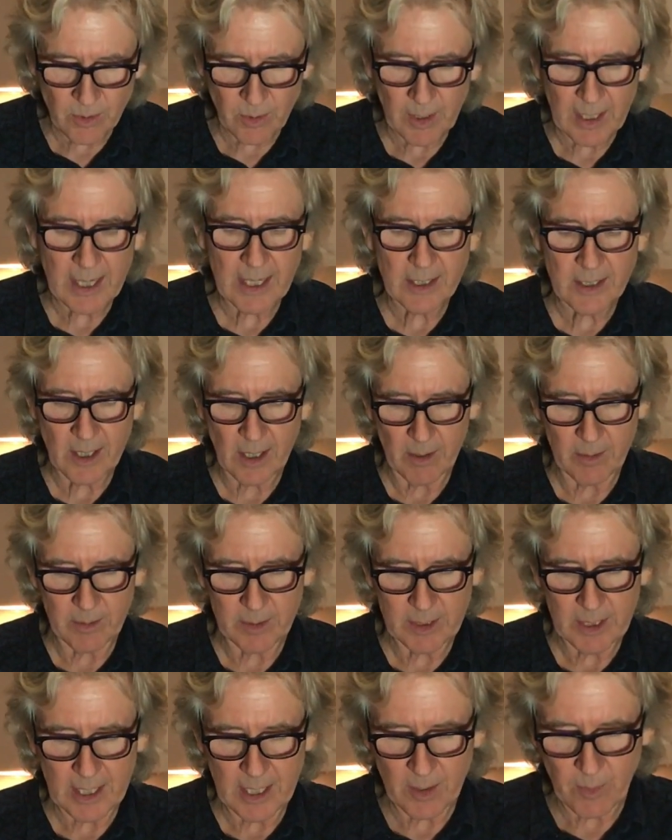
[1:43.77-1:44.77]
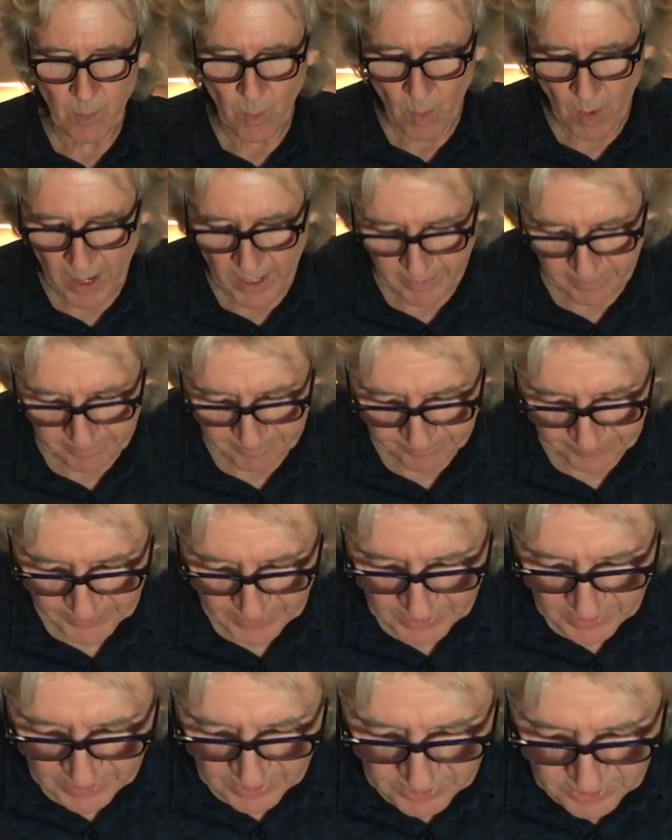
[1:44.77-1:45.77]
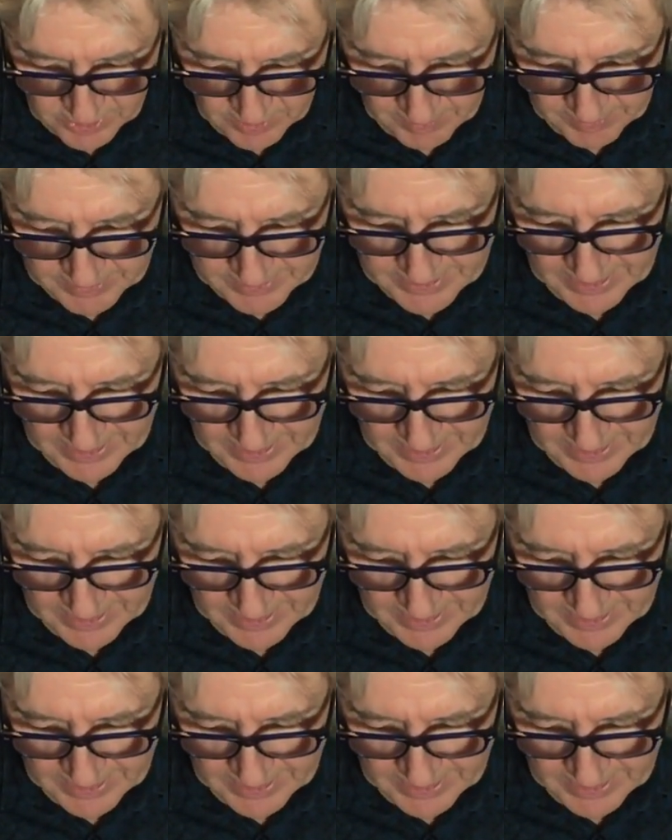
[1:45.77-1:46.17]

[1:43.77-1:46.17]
your ketones in one. So it's